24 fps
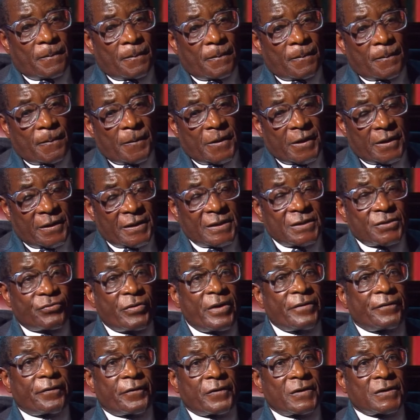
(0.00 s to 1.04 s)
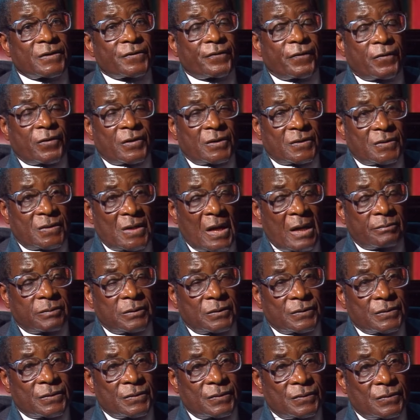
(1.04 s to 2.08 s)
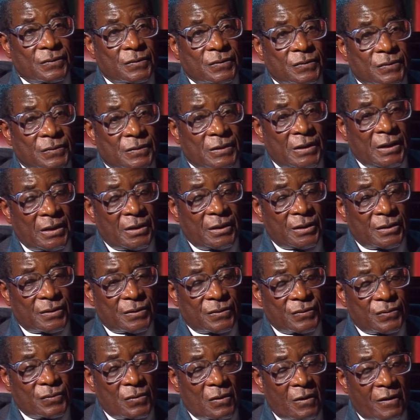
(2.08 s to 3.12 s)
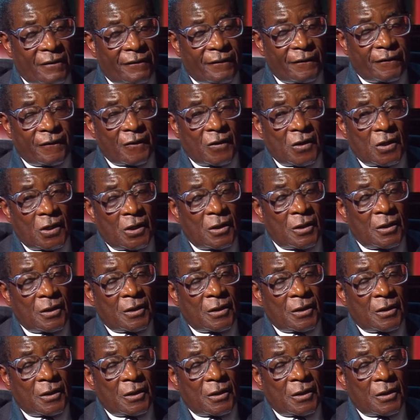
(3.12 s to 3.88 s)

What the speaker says: There is reference, for example, to the issue of